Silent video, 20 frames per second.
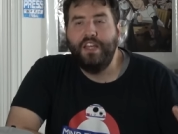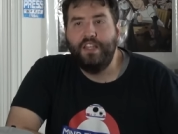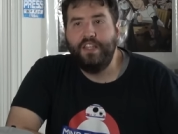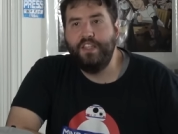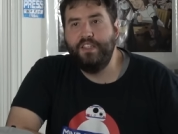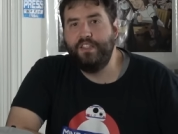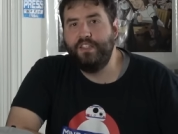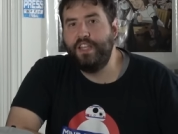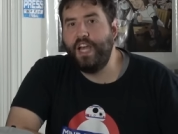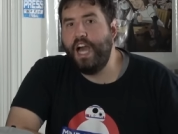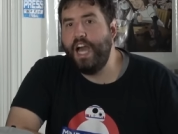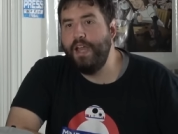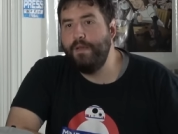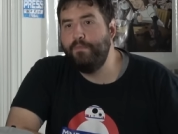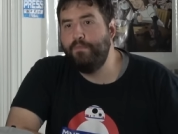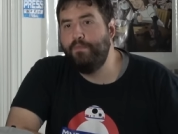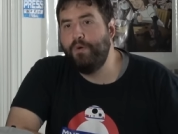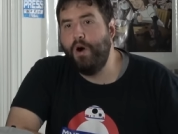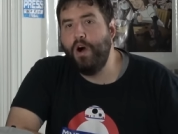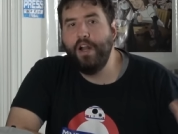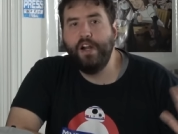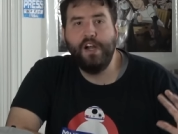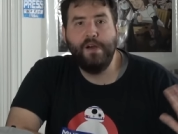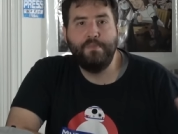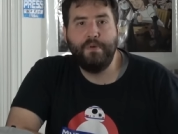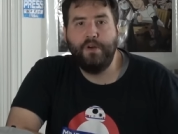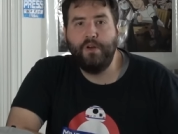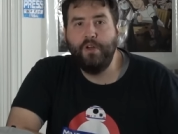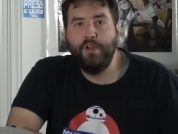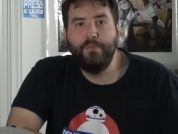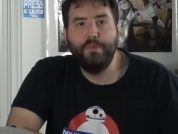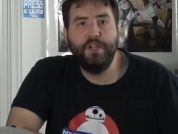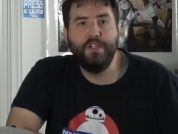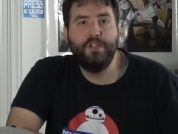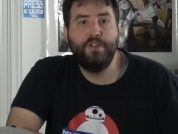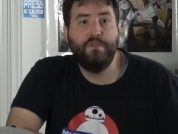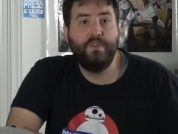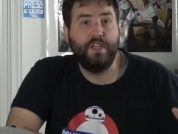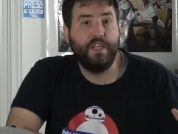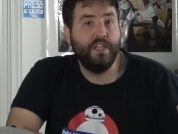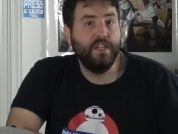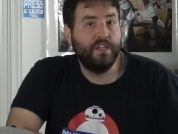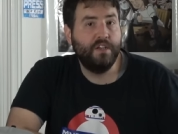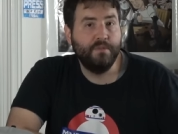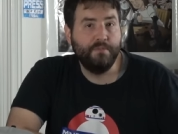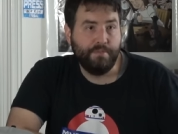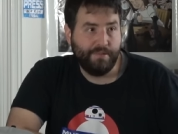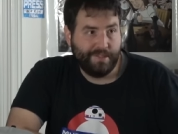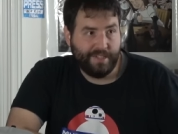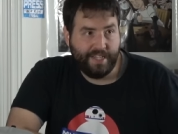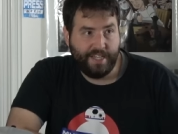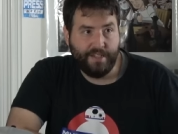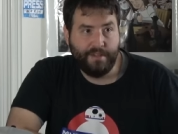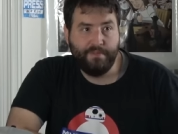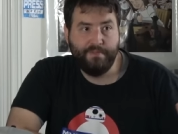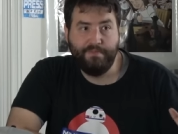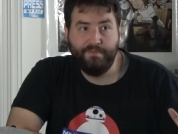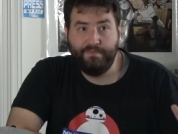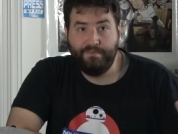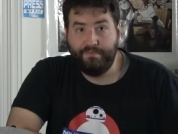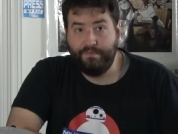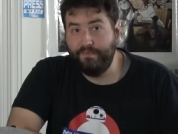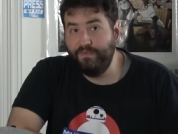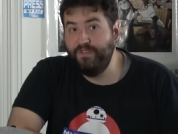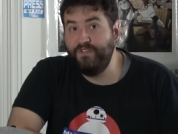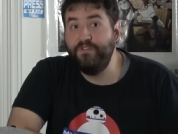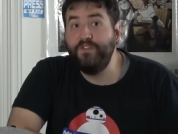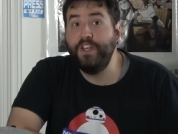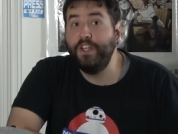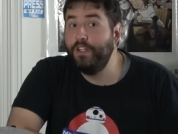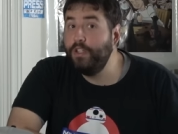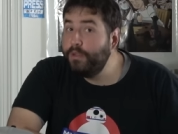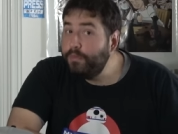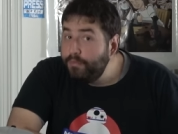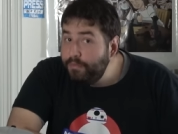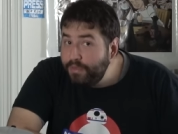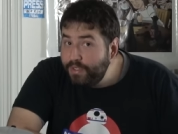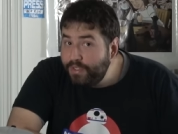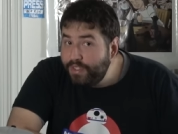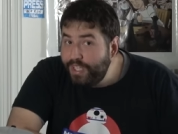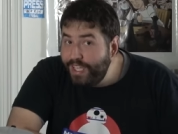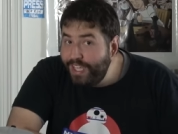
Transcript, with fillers: this guy bought up a whole bunch of incomplete films,